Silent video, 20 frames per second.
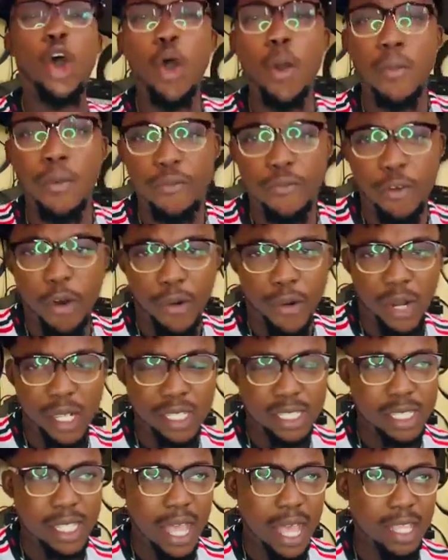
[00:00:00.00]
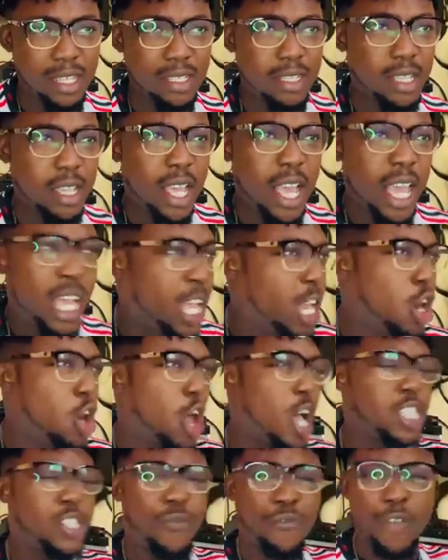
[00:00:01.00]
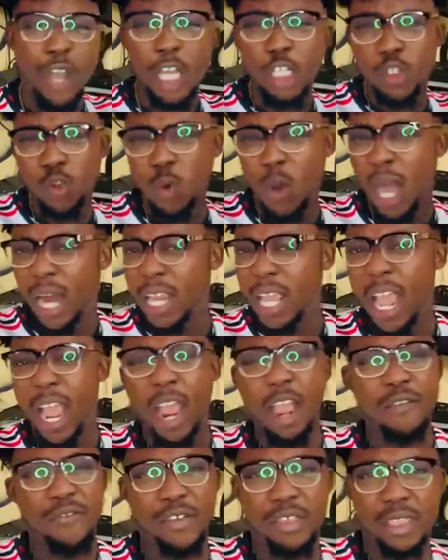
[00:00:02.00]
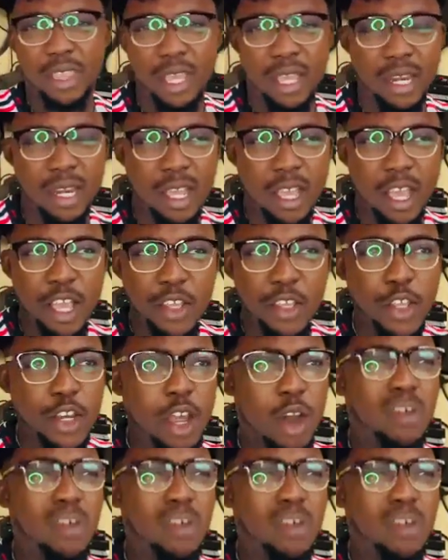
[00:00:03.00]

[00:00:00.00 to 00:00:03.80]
Job, for instance. He lost virtually everything,